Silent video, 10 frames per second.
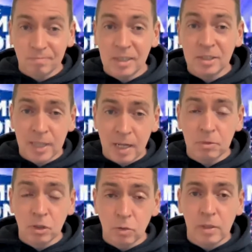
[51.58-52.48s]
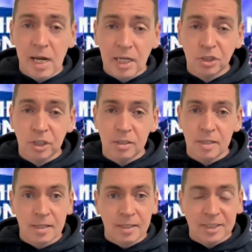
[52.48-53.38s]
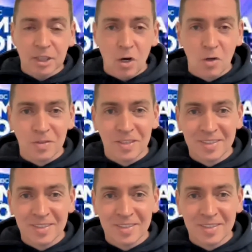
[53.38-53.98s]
It's time to do reaction. Let's go.